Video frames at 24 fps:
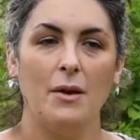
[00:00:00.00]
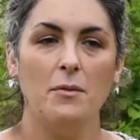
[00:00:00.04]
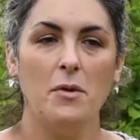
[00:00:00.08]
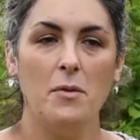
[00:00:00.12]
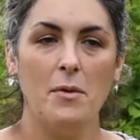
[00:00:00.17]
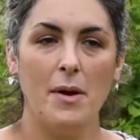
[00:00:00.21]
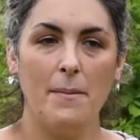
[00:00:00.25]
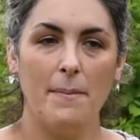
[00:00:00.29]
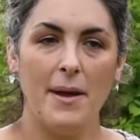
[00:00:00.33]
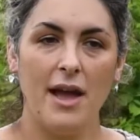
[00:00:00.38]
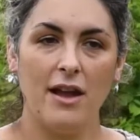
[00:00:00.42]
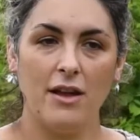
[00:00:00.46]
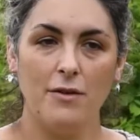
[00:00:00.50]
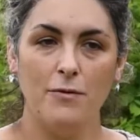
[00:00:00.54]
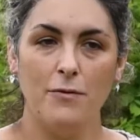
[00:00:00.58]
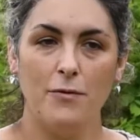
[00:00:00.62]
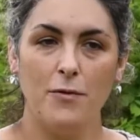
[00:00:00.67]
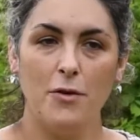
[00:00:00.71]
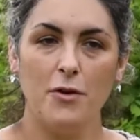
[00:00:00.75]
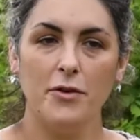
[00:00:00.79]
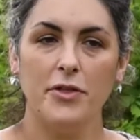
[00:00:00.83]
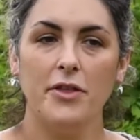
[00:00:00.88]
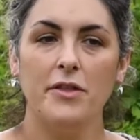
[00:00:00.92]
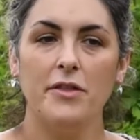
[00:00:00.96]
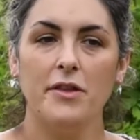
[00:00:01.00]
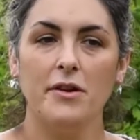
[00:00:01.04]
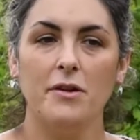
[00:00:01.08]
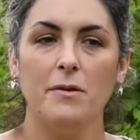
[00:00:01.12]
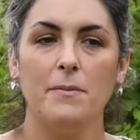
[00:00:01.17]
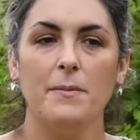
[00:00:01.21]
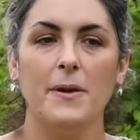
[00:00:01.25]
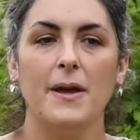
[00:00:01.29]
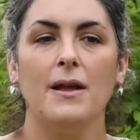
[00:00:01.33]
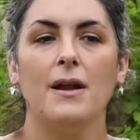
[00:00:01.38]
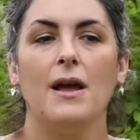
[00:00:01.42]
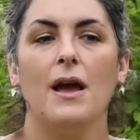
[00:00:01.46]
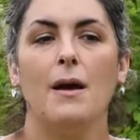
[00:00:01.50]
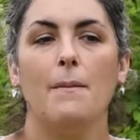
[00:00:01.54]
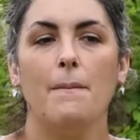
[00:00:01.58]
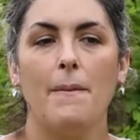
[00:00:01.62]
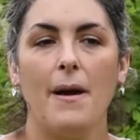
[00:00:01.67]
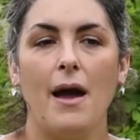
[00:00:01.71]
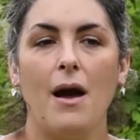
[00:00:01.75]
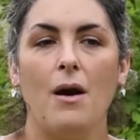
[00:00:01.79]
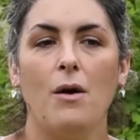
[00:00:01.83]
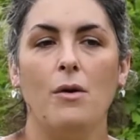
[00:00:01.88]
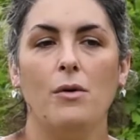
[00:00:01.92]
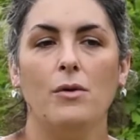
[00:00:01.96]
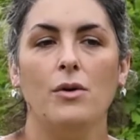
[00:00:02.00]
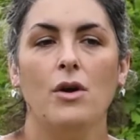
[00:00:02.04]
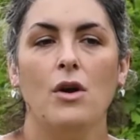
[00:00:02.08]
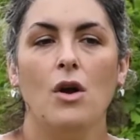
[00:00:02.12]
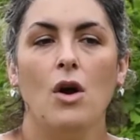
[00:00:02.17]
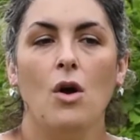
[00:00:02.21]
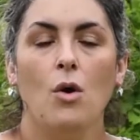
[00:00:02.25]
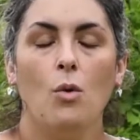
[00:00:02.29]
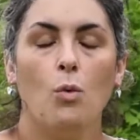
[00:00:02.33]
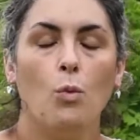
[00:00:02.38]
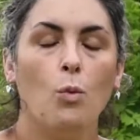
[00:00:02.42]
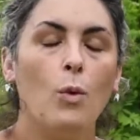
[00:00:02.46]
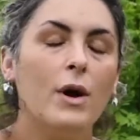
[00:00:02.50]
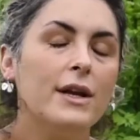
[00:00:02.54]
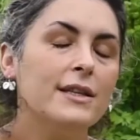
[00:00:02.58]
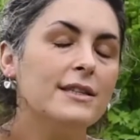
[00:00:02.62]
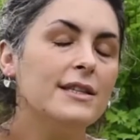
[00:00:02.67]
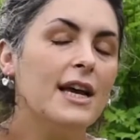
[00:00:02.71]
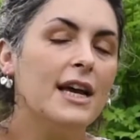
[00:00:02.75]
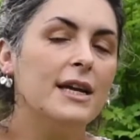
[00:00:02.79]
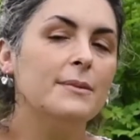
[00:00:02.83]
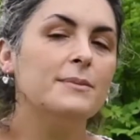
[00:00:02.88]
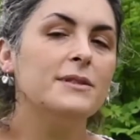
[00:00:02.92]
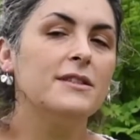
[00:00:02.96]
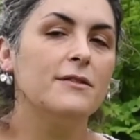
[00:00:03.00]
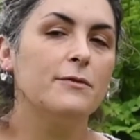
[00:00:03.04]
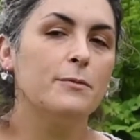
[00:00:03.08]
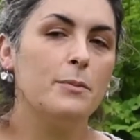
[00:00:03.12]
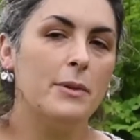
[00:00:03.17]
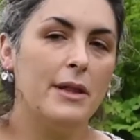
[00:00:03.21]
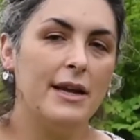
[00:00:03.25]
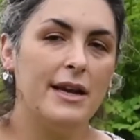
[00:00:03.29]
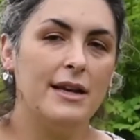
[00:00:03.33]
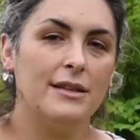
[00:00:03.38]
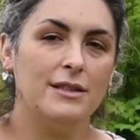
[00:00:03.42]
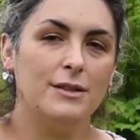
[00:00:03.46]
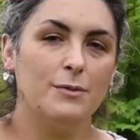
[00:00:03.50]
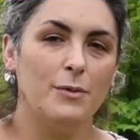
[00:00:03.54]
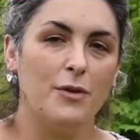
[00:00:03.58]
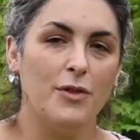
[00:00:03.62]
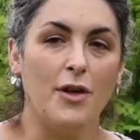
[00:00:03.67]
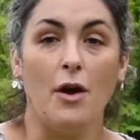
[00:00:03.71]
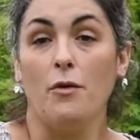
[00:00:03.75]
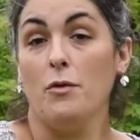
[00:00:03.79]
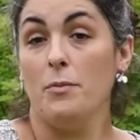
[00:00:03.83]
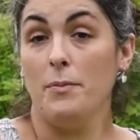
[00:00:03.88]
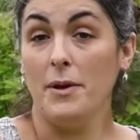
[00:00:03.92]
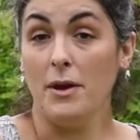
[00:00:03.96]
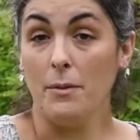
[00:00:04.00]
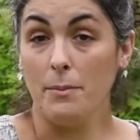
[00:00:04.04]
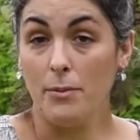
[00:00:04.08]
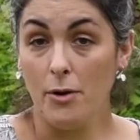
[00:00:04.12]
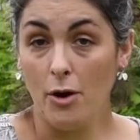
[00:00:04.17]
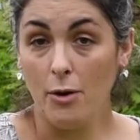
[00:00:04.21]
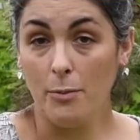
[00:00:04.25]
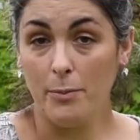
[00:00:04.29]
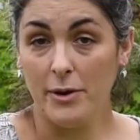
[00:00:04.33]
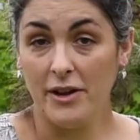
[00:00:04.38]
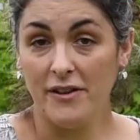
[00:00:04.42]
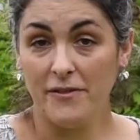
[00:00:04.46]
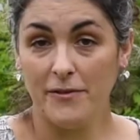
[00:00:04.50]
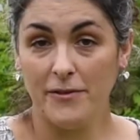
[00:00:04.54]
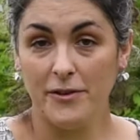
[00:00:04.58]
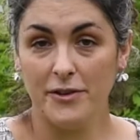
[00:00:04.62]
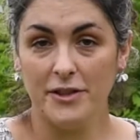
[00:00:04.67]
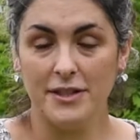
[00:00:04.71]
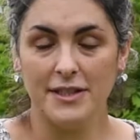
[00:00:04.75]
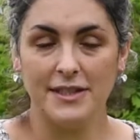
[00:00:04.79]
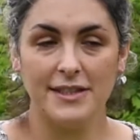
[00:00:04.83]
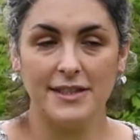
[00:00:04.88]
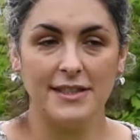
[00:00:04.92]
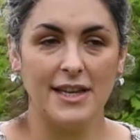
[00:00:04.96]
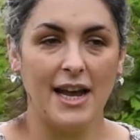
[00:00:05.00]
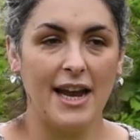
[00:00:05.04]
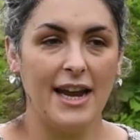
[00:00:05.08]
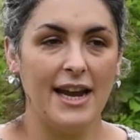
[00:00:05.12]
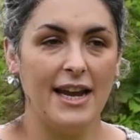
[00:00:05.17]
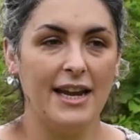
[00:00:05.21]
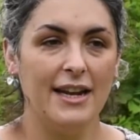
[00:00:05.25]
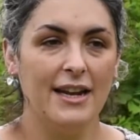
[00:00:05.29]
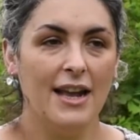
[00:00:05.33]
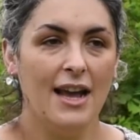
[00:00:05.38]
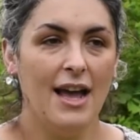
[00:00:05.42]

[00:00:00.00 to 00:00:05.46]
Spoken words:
we went back and forth a little bit about what types of plants we thought would be appropriate for the site.